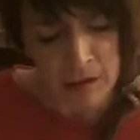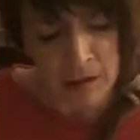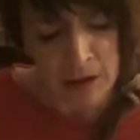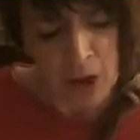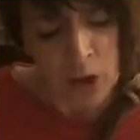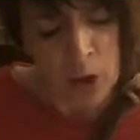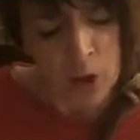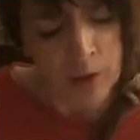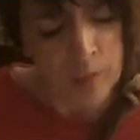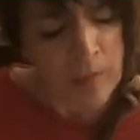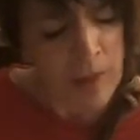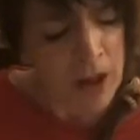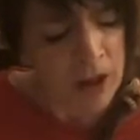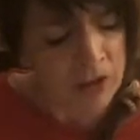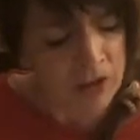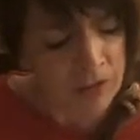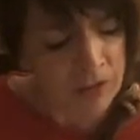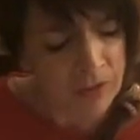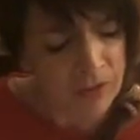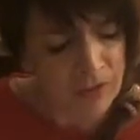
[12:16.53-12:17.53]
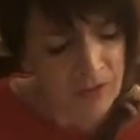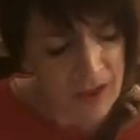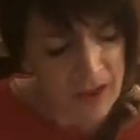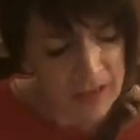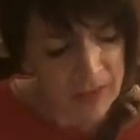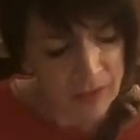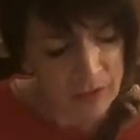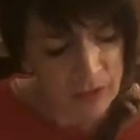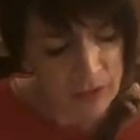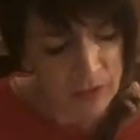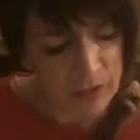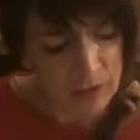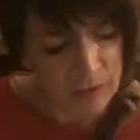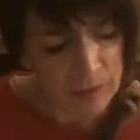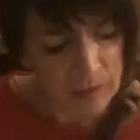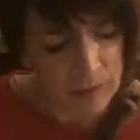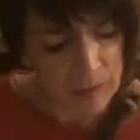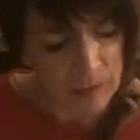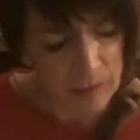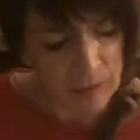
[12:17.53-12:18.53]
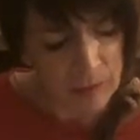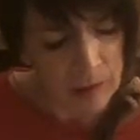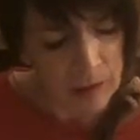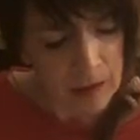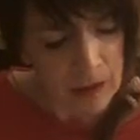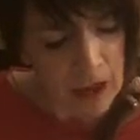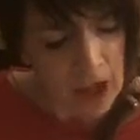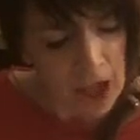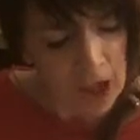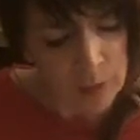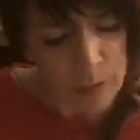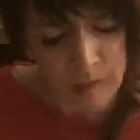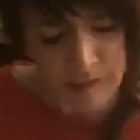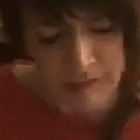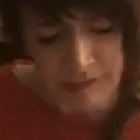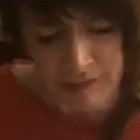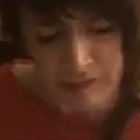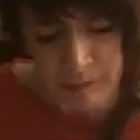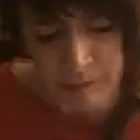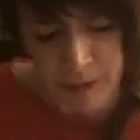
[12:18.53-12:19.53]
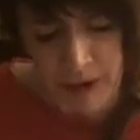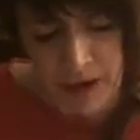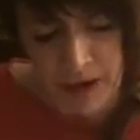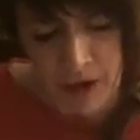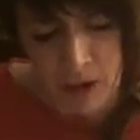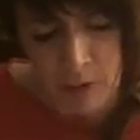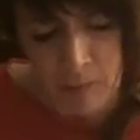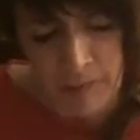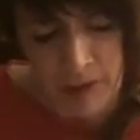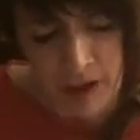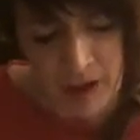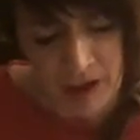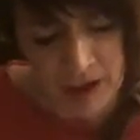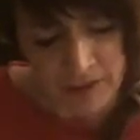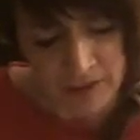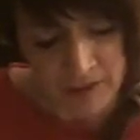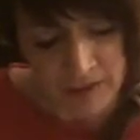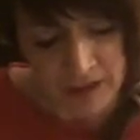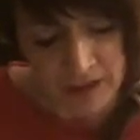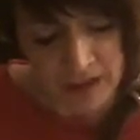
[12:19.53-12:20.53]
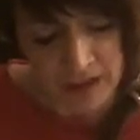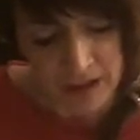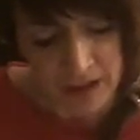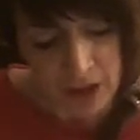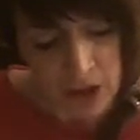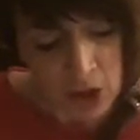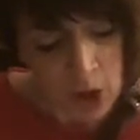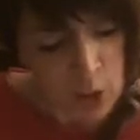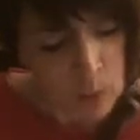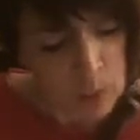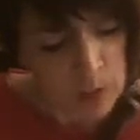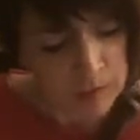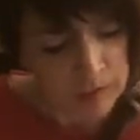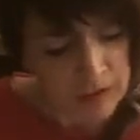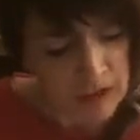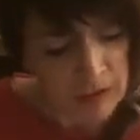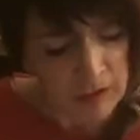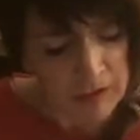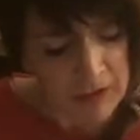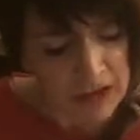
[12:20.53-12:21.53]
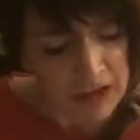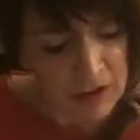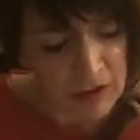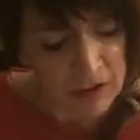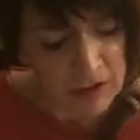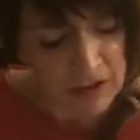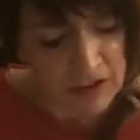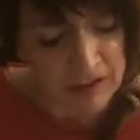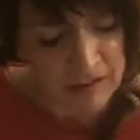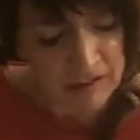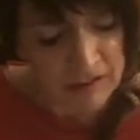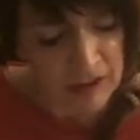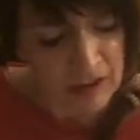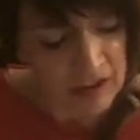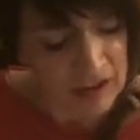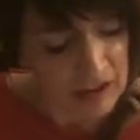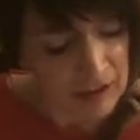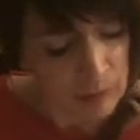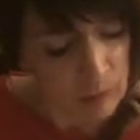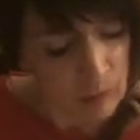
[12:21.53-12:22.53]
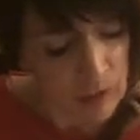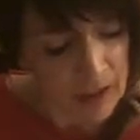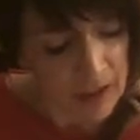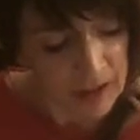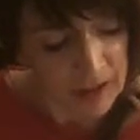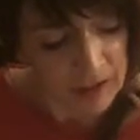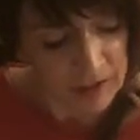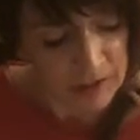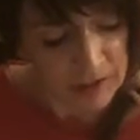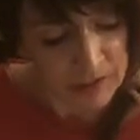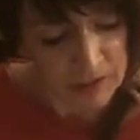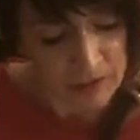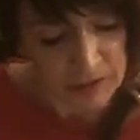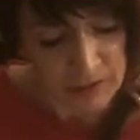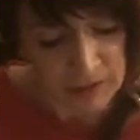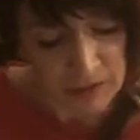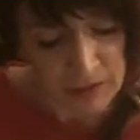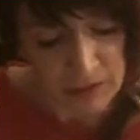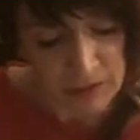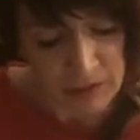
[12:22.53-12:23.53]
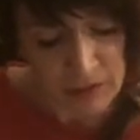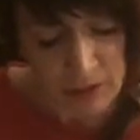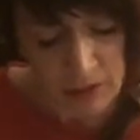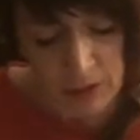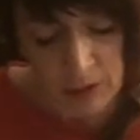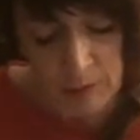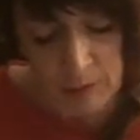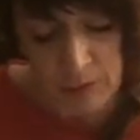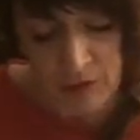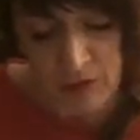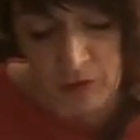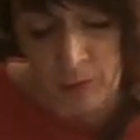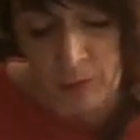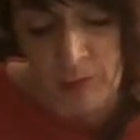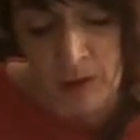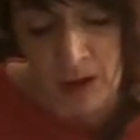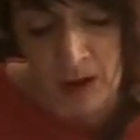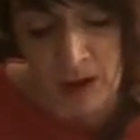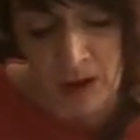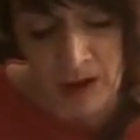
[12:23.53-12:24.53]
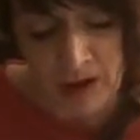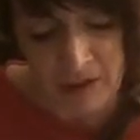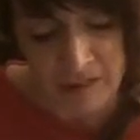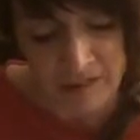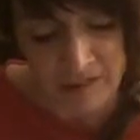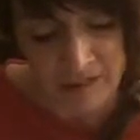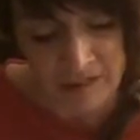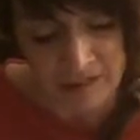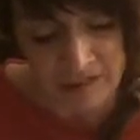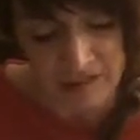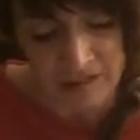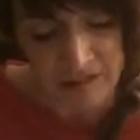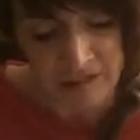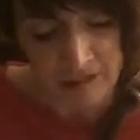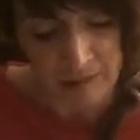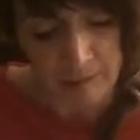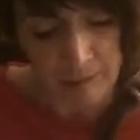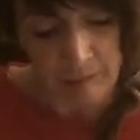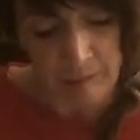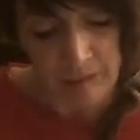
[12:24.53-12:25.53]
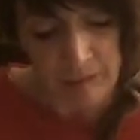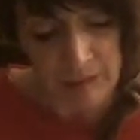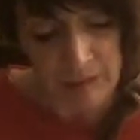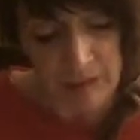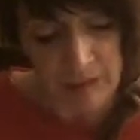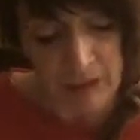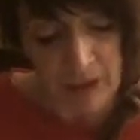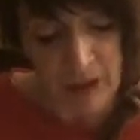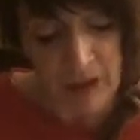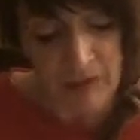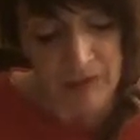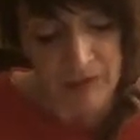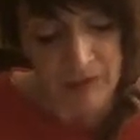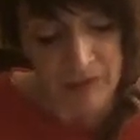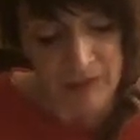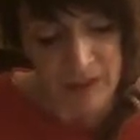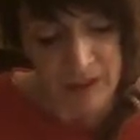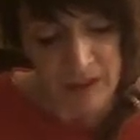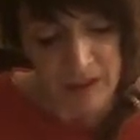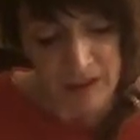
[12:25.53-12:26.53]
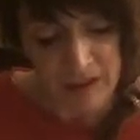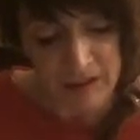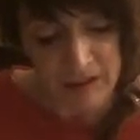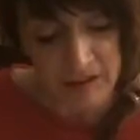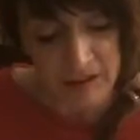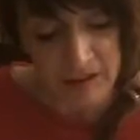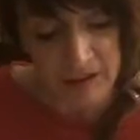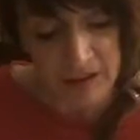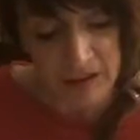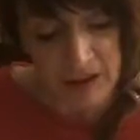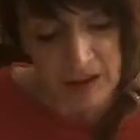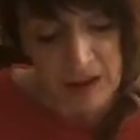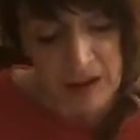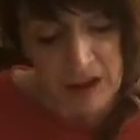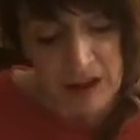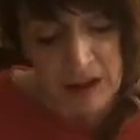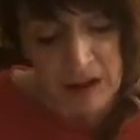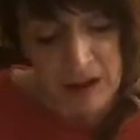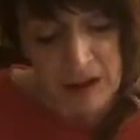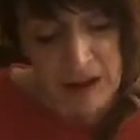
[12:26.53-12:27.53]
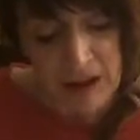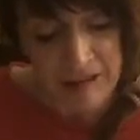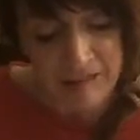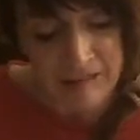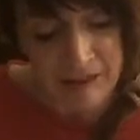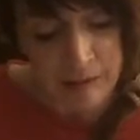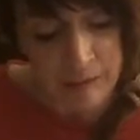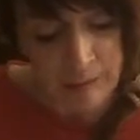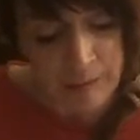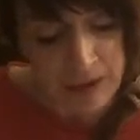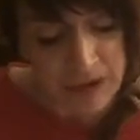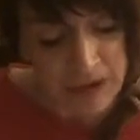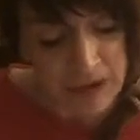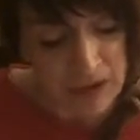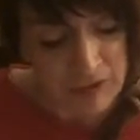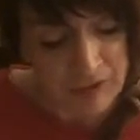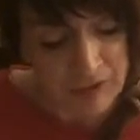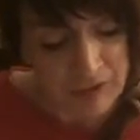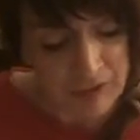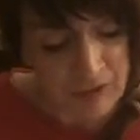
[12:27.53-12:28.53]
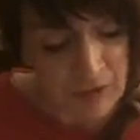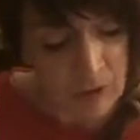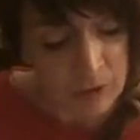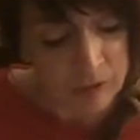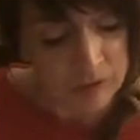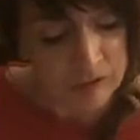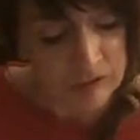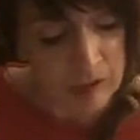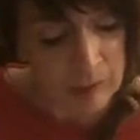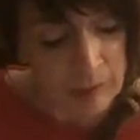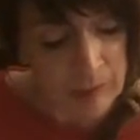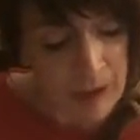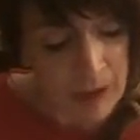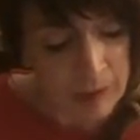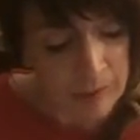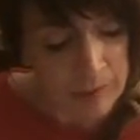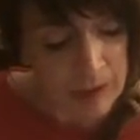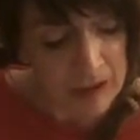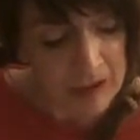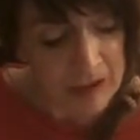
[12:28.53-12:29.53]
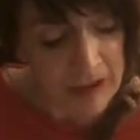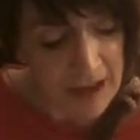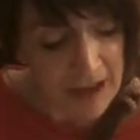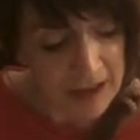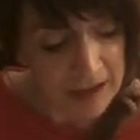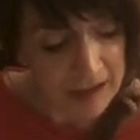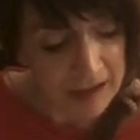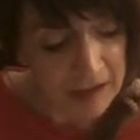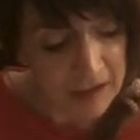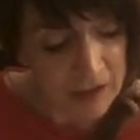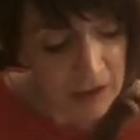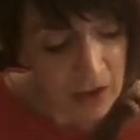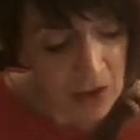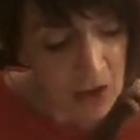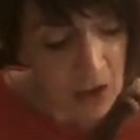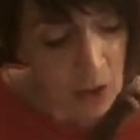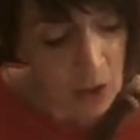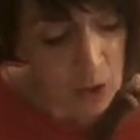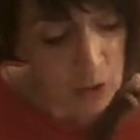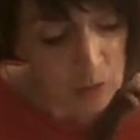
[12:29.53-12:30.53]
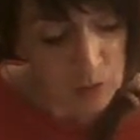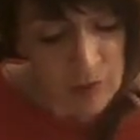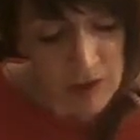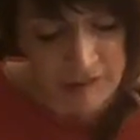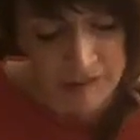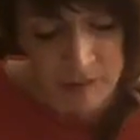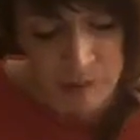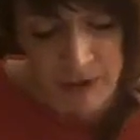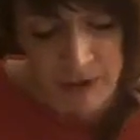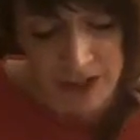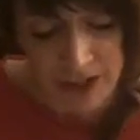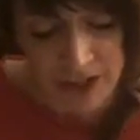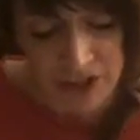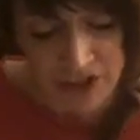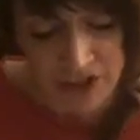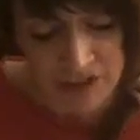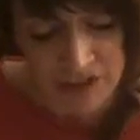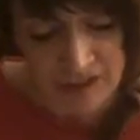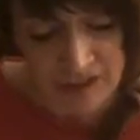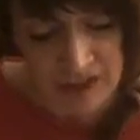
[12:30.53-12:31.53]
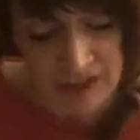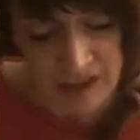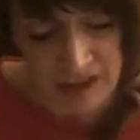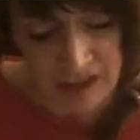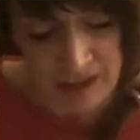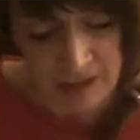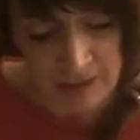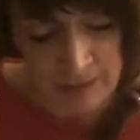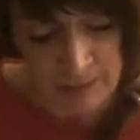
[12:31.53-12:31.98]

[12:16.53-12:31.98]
O Commander of the Faithful, and we set a pillow behind thee, wilt thou lean on it a little while? But Omar answered, I fear lest it be a fault about my neck on resurrection day.